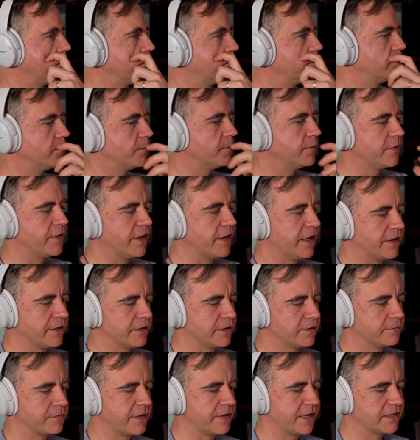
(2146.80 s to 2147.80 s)

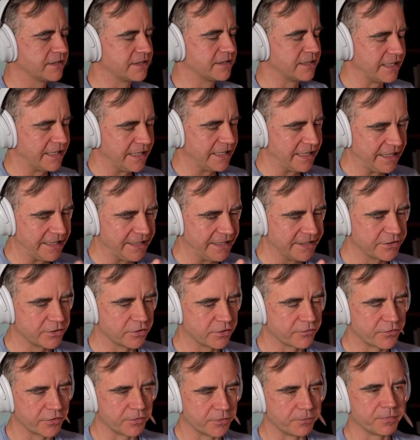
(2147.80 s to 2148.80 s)
that makes it easier
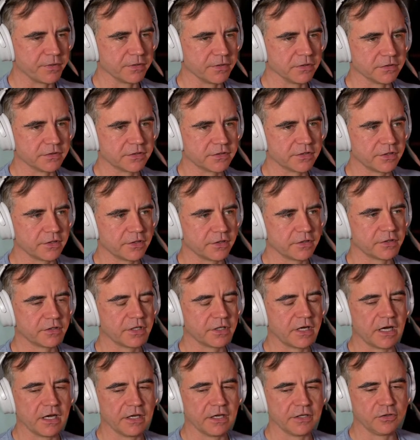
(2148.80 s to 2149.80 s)
to build
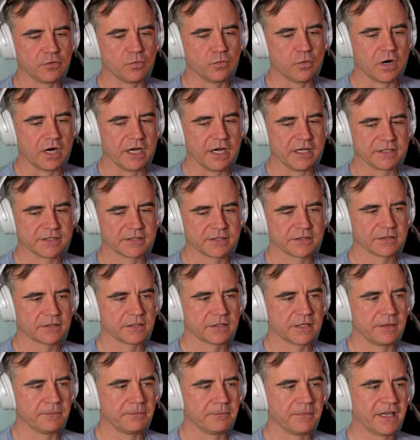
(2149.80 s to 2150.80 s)
UIs,
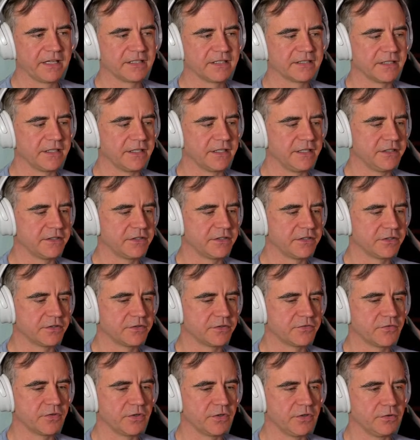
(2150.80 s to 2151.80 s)
and makes it easier
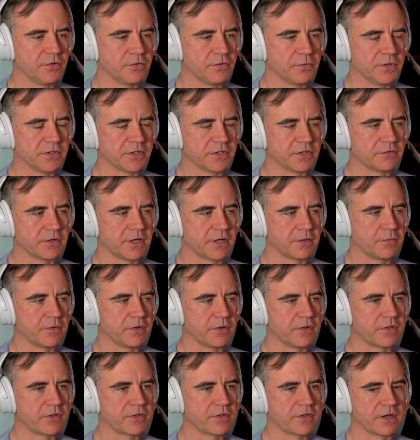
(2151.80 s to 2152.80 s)
for you to integrate with
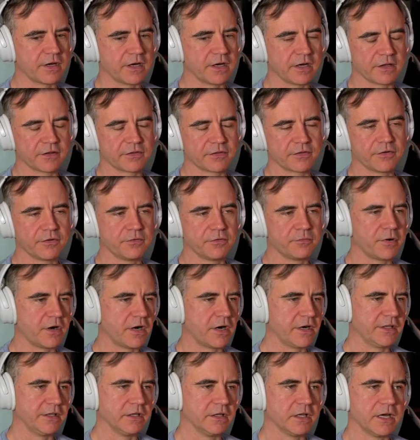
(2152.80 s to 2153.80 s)

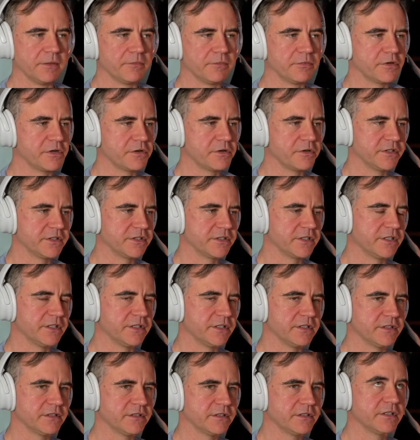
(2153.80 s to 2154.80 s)
third-party libraries and
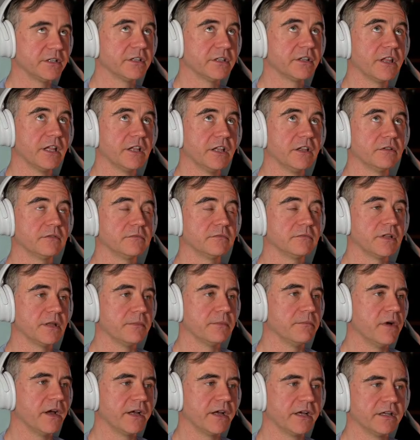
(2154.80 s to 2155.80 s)
that
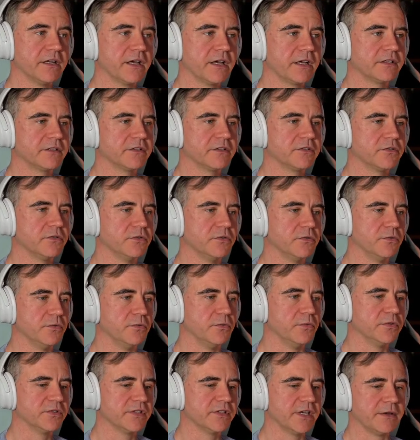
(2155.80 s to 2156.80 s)
might connect to,
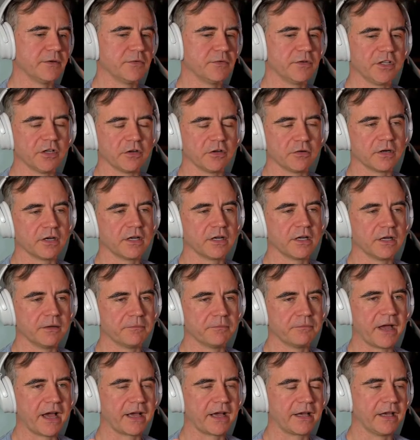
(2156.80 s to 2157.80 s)
say, a
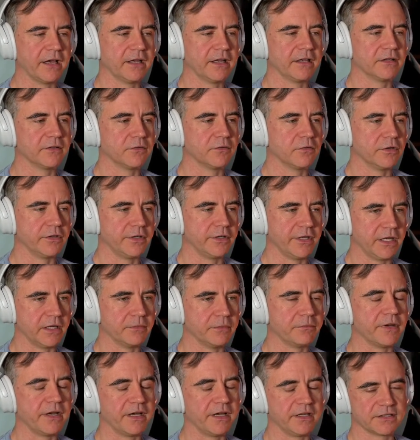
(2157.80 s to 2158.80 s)
backend or
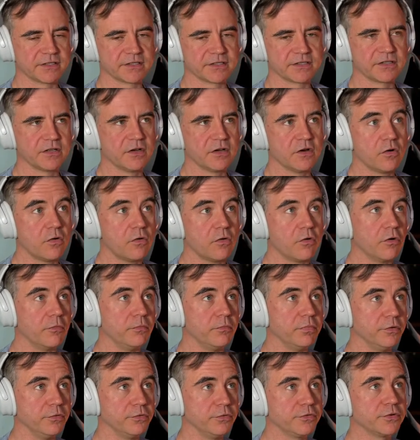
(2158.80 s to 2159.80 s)
database or
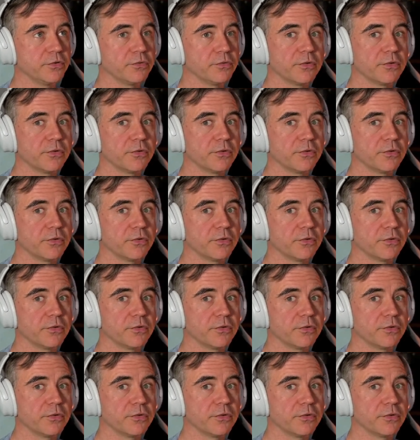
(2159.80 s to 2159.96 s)
Bluetooth.